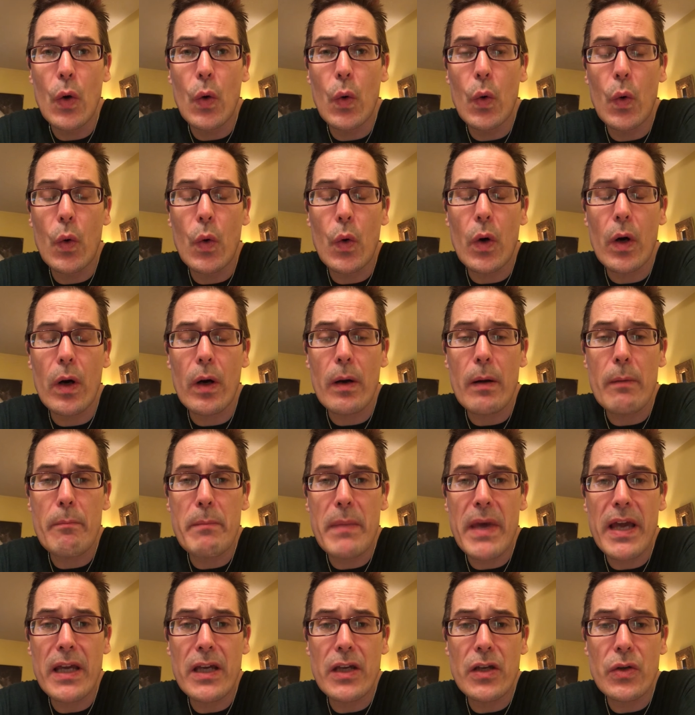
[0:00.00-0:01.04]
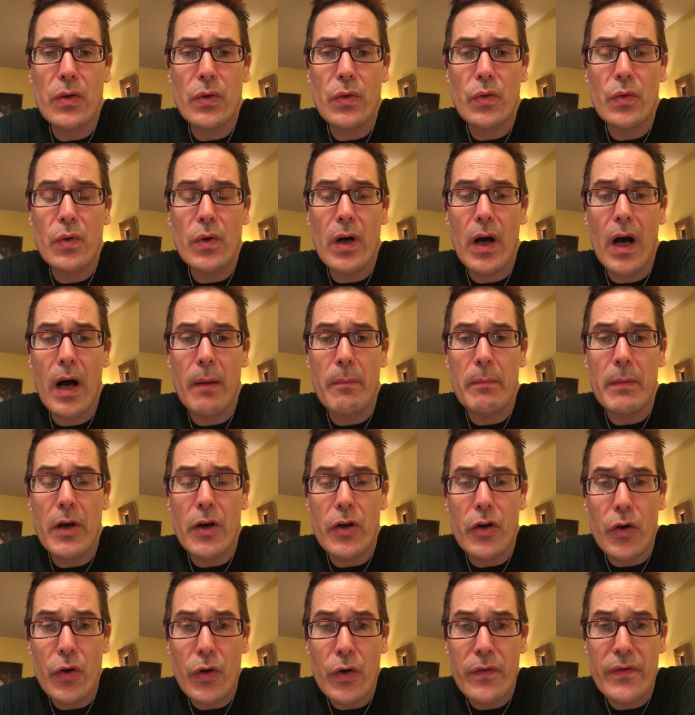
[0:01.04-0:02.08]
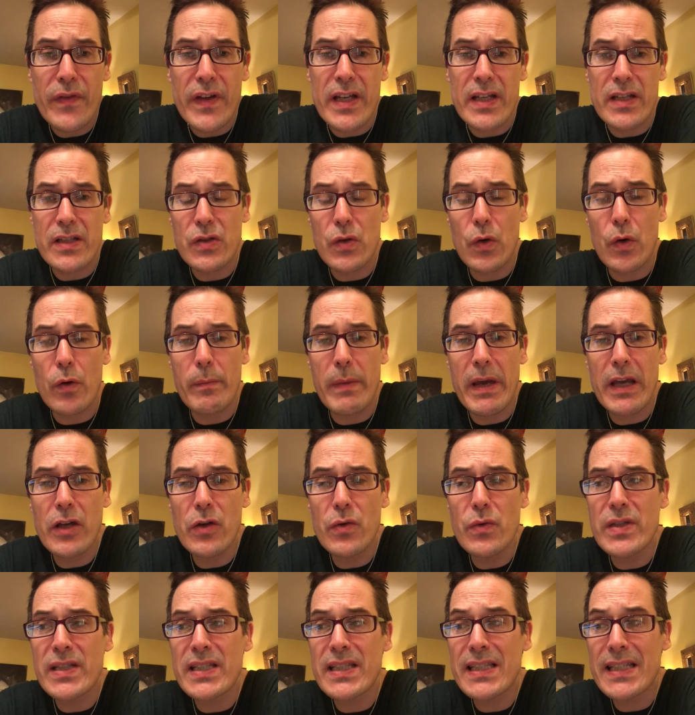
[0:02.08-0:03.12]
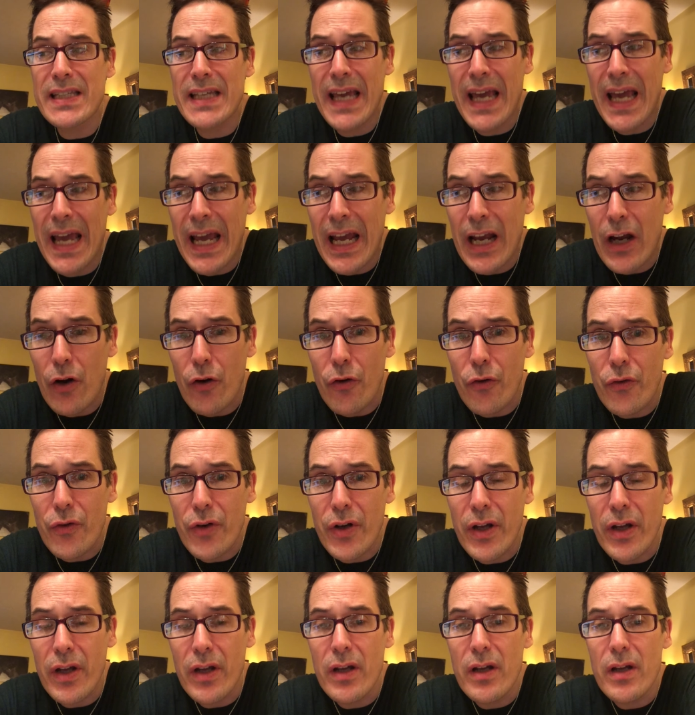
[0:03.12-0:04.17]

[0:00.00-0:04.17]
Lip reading: or make you nervous, or make you scared.